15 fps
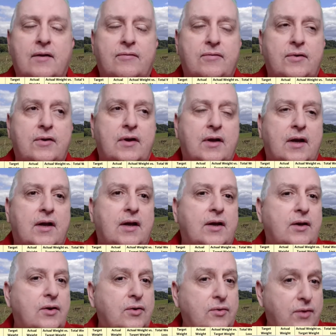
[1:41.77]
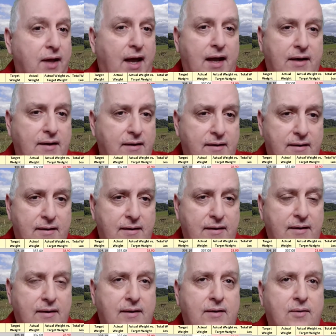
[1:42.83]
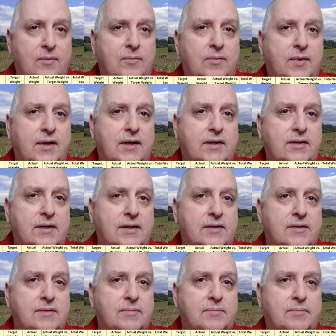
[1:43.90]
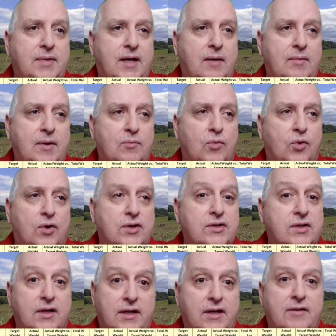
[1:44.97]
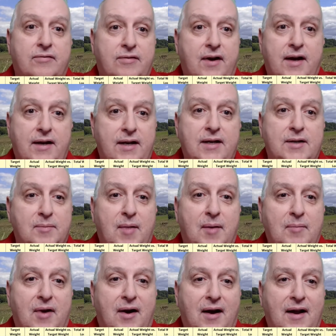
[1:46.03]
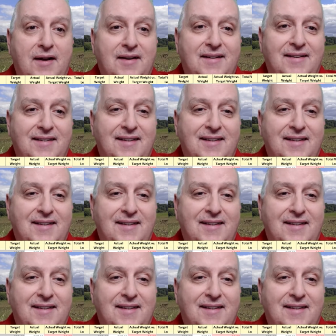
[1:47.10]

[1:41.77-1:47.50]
of knew that, but it's becoming more solidified into my mind.